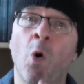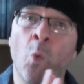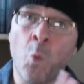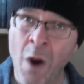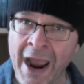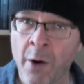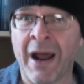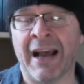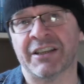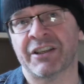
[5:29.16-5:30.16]

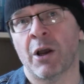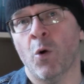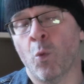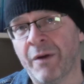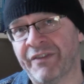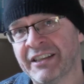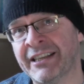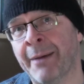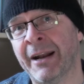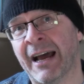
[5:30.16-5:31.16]
Whereas with the
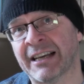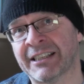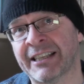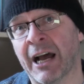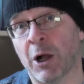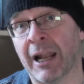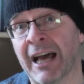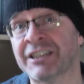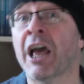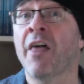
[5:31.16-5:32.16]
seminar style
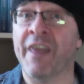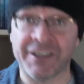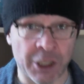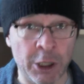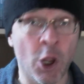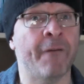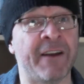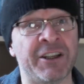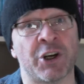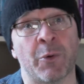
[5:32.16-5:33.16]
class, there's a lot of
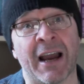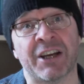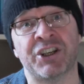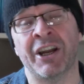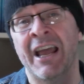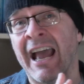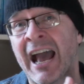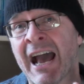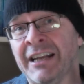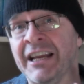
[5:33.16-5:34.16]
interaction,
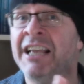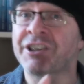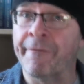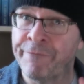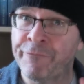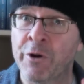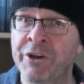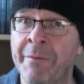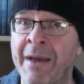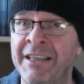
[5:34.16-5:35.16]
and it's a
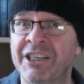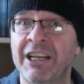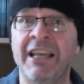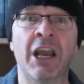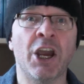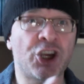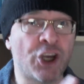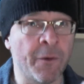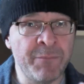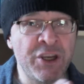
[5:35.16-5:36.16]
fundamentally
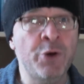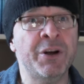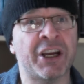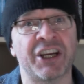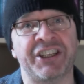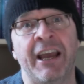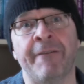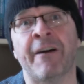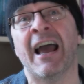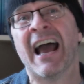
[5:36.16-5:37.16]

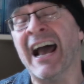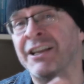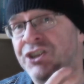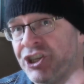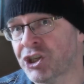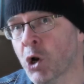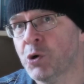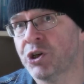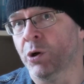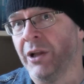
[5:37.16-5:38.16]
communicative and
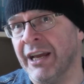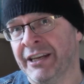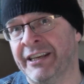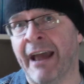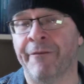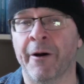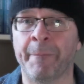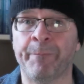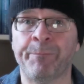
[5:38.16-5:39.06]
social endeavour.